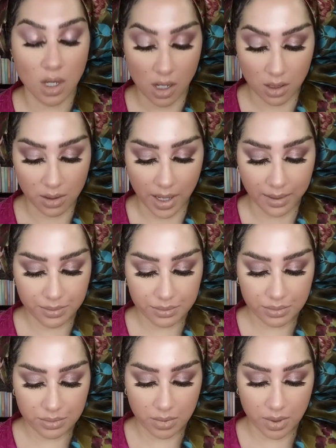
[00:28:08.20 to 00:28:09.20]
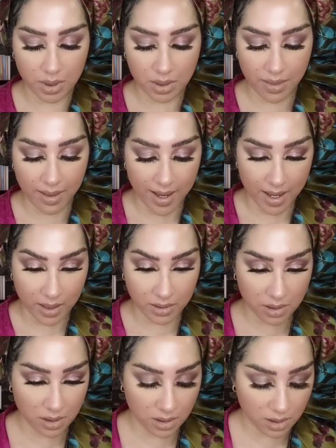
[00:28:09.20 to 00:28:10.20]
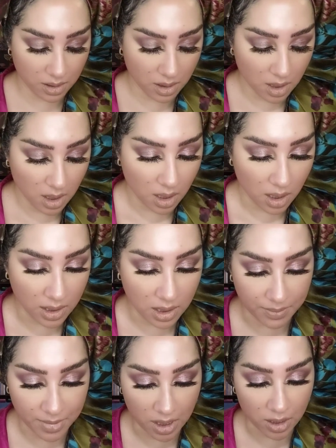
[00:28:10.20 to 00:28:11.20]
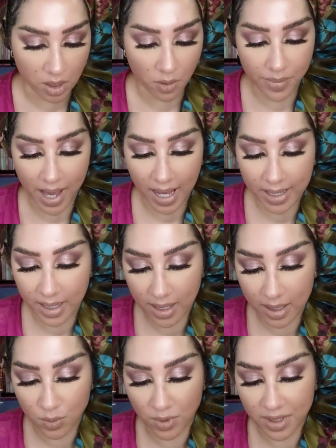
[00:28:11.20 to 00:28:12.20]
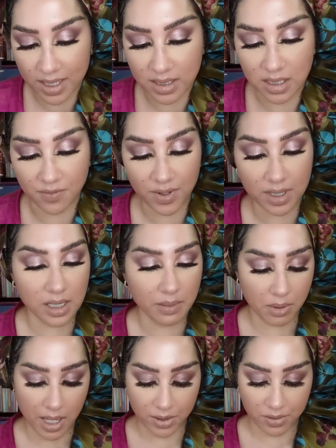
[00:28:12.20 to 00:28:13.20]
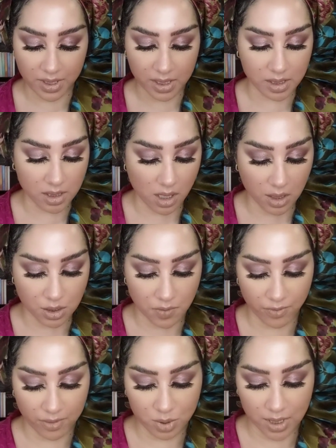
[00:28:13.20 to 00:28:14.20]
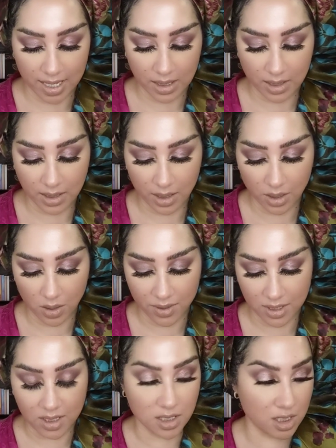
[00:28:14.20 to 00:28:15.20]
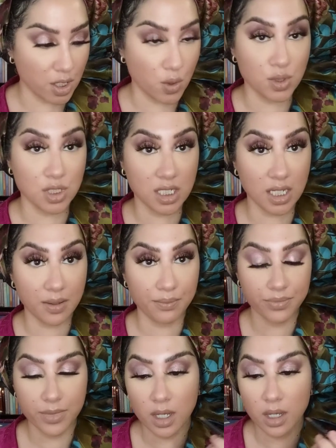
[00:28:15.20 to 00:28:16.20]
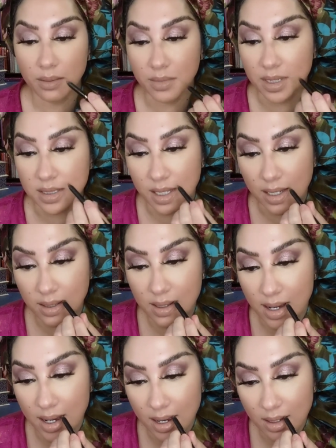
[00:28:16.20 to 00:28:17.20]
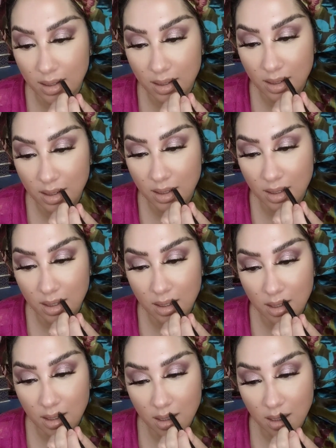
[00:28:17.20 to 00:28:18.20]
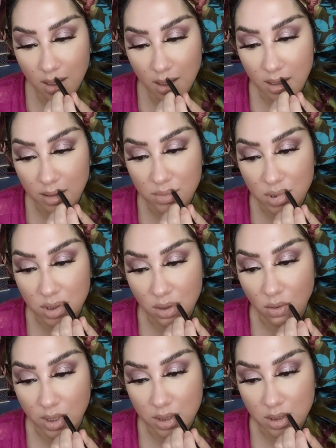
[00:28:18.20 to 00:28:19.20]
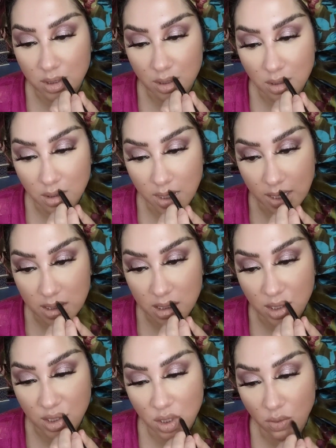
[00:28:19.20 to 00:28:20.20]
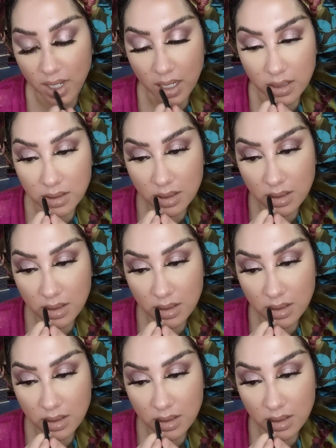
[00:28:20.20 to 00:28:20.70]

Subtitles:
Okay, there's that. And then I'm going to go back in with a different lip liner. This is also from Jaclyn Hill. This is Toasty. I'm going to take that and I'm just going to accentuate